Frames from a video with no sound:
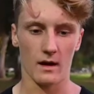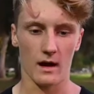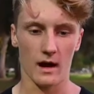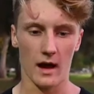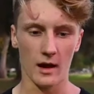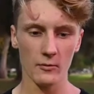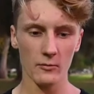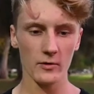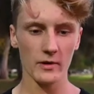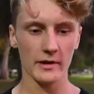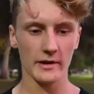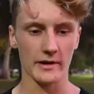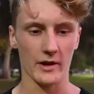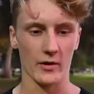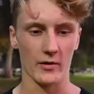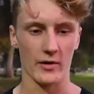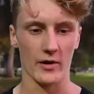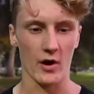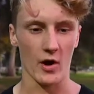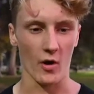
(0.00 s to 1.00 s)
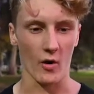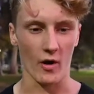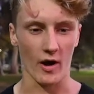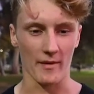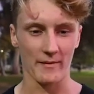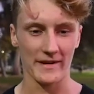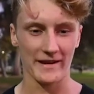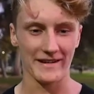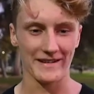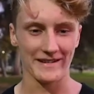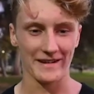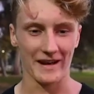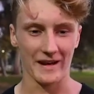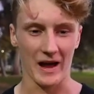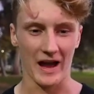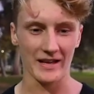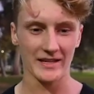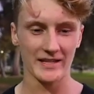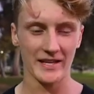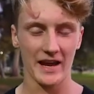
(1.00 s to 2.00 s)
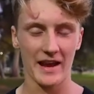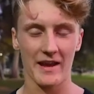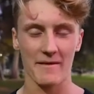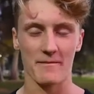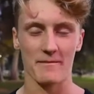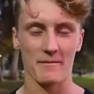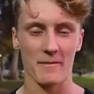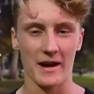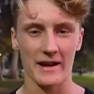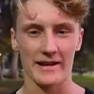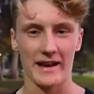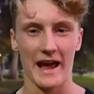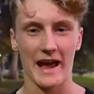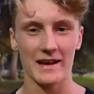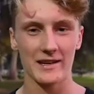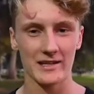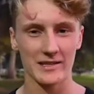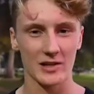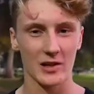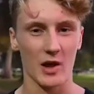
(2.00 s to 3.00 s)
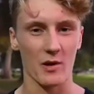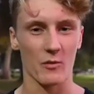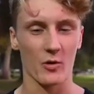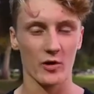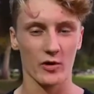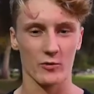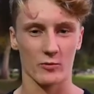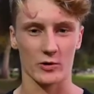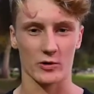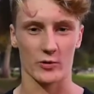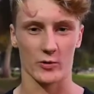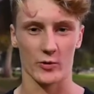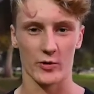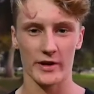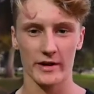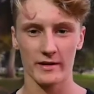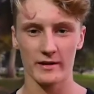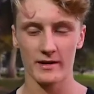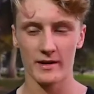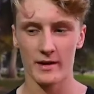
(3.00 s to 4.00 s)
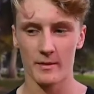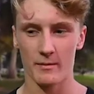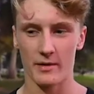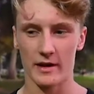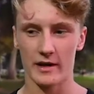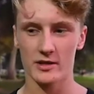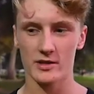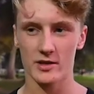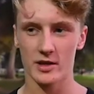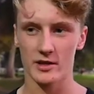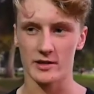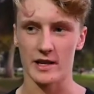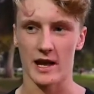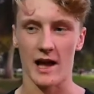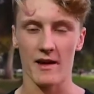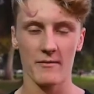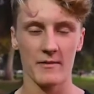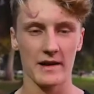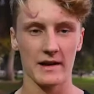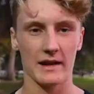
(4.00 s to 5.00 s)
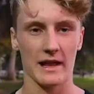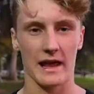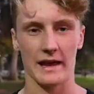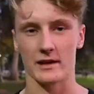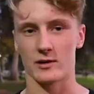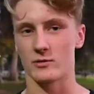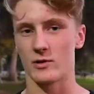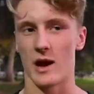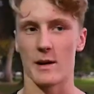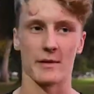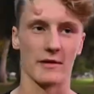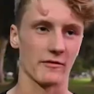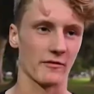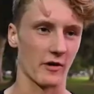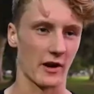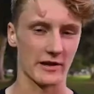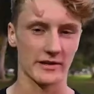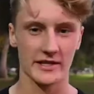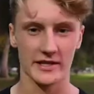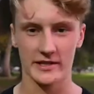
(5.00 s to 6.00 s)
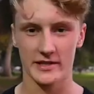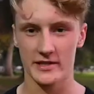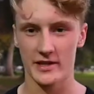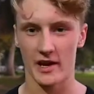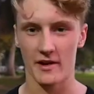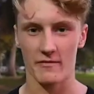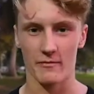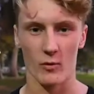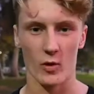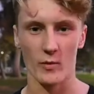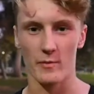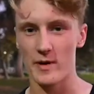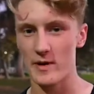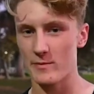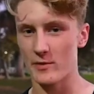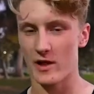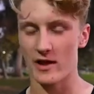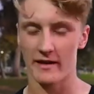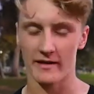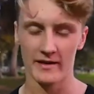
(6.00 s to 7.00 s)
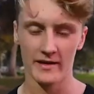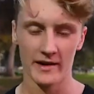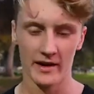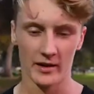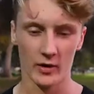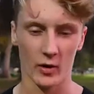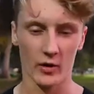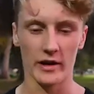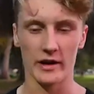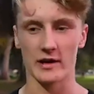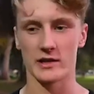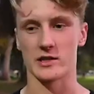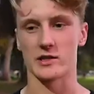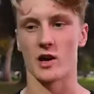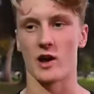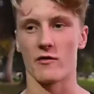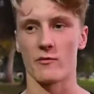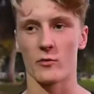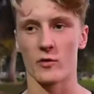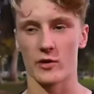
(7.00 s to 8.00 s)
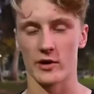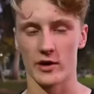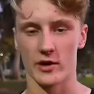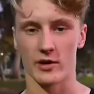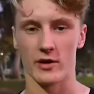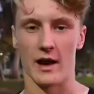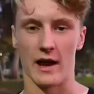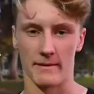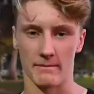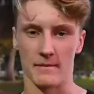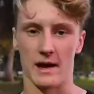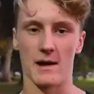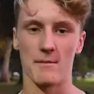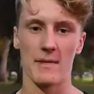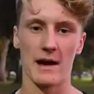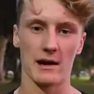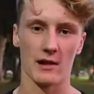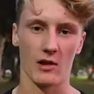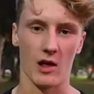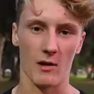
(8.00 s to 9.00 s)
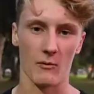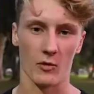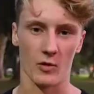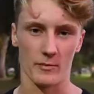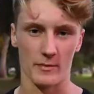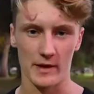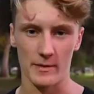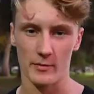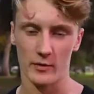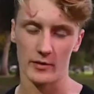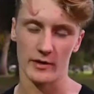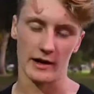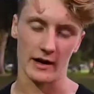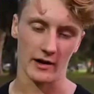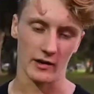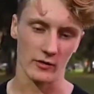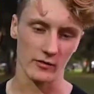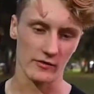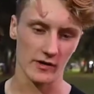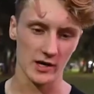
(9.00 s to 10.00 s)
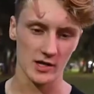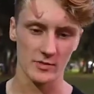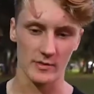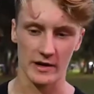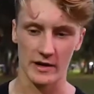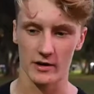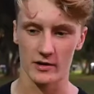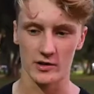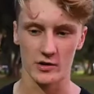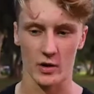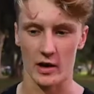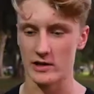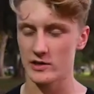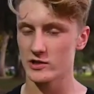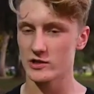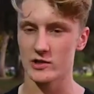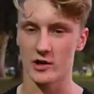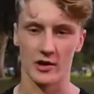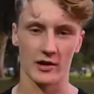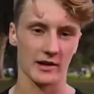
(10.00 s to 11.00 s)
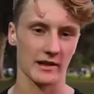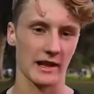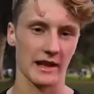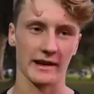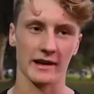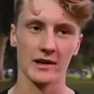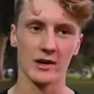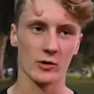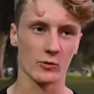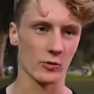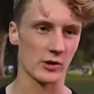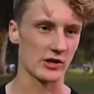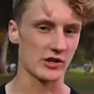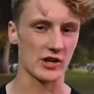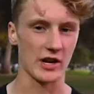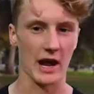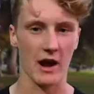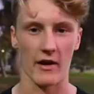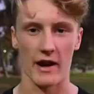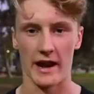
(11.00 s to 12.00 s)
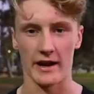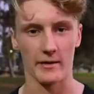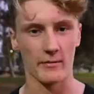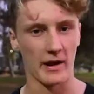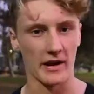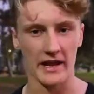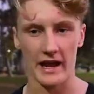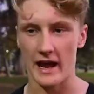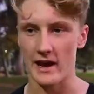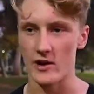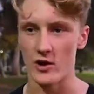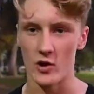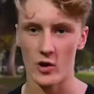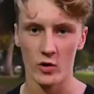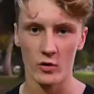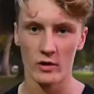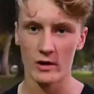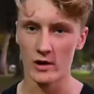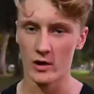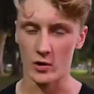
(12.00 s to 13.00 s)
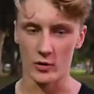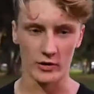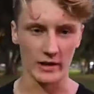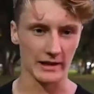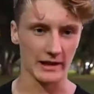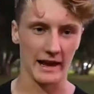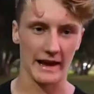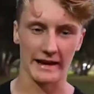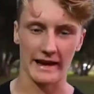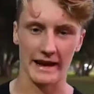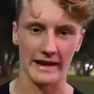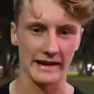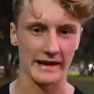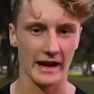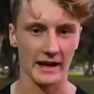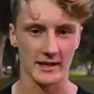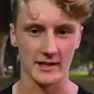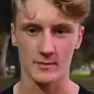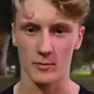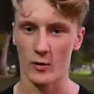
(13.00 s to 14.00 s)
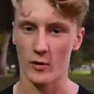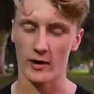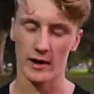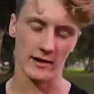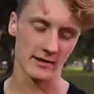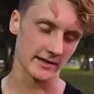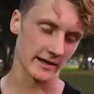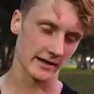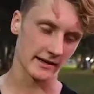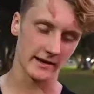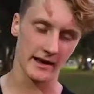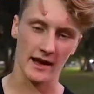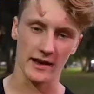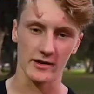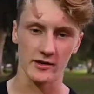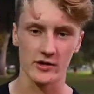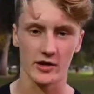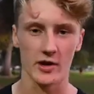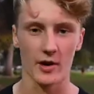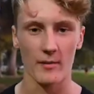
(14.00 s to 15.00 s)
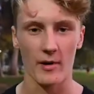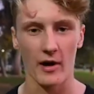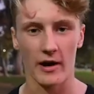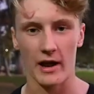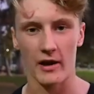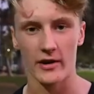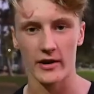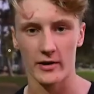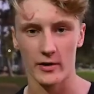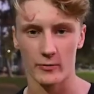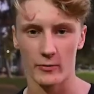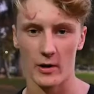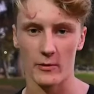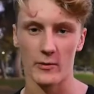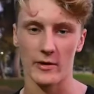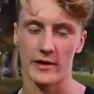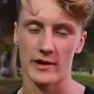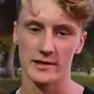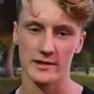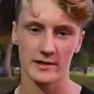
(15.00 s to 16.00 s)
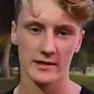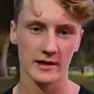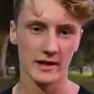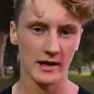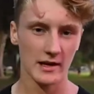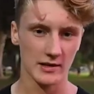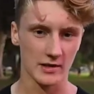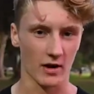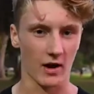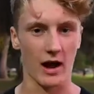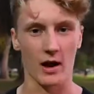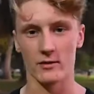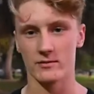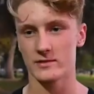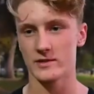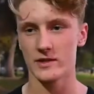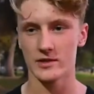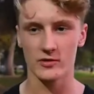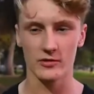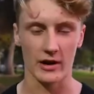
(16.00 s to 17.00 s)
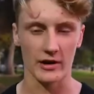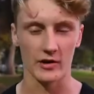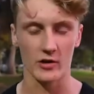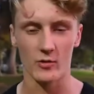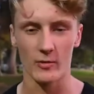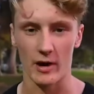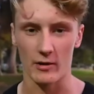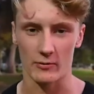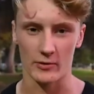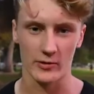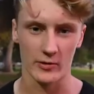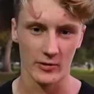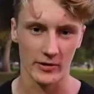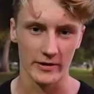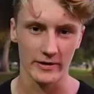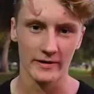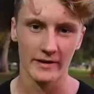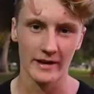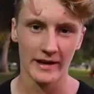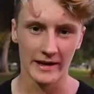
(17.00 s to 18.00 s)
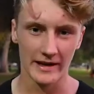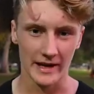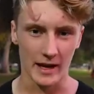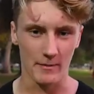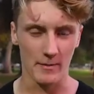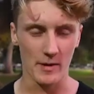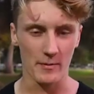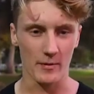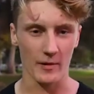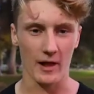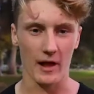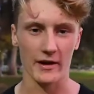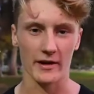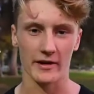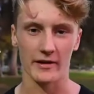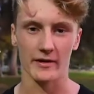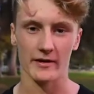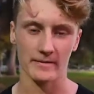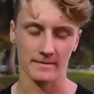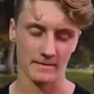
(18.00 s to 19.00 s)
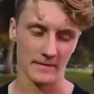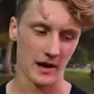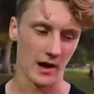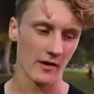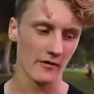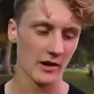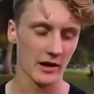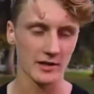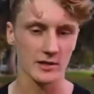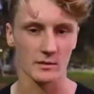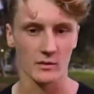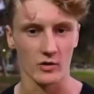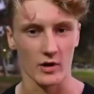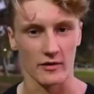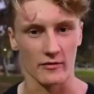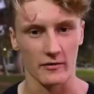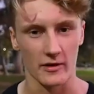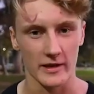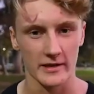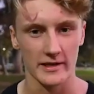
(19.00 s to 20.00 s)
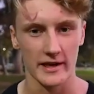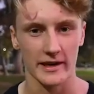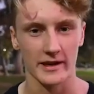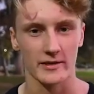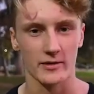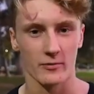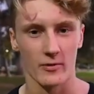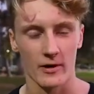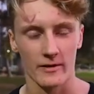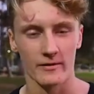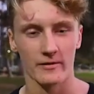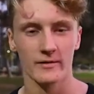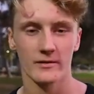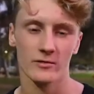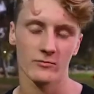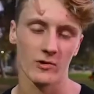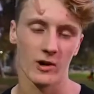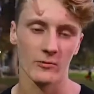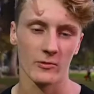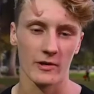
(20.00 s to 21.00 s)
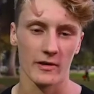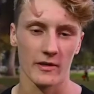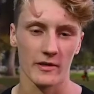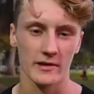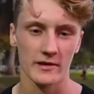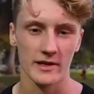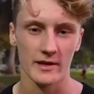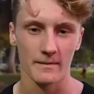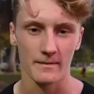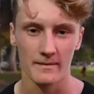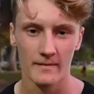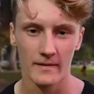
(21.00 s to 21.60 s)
I really don't know. I mean, I'd say my dad does a lot more of the recruiting, but it's just I've been like grabbing friends and stuff, more people. Going into sophomore year, I met a lot more people than I knew freshman year, so I just started like reaching out. Anybody I knew who did like any kind of sport, I was like, yeah, you should come on out here and run with us. So I was just trying to do my recruiting, get people out here, and now I've got some great friends I get to run with on the team.